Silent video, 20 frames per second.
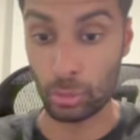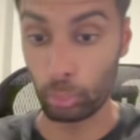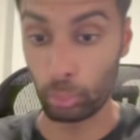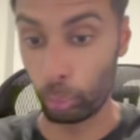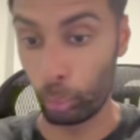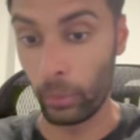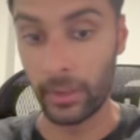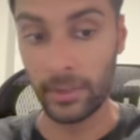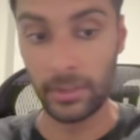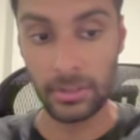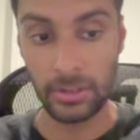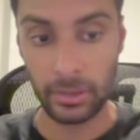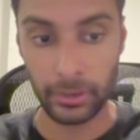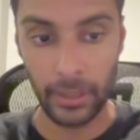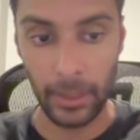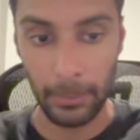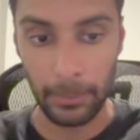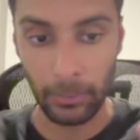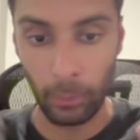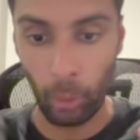one,
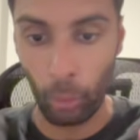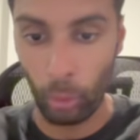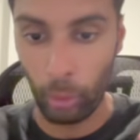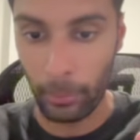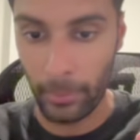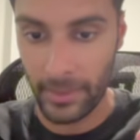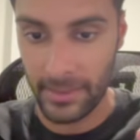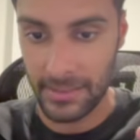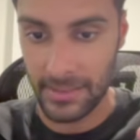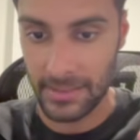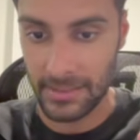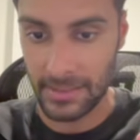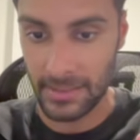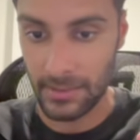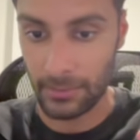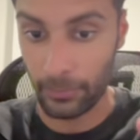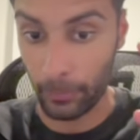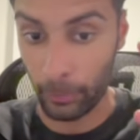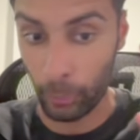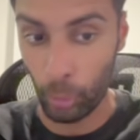scrape local businesses
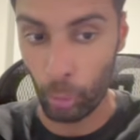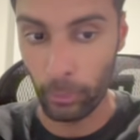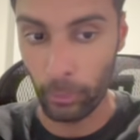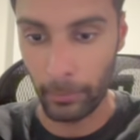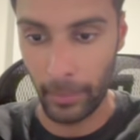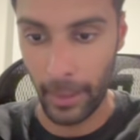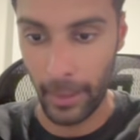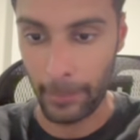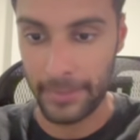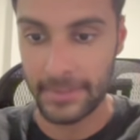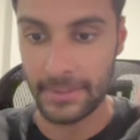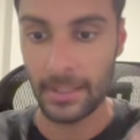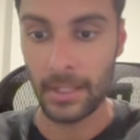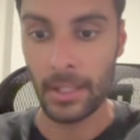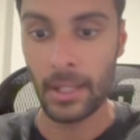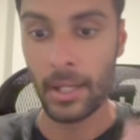from Google Maps,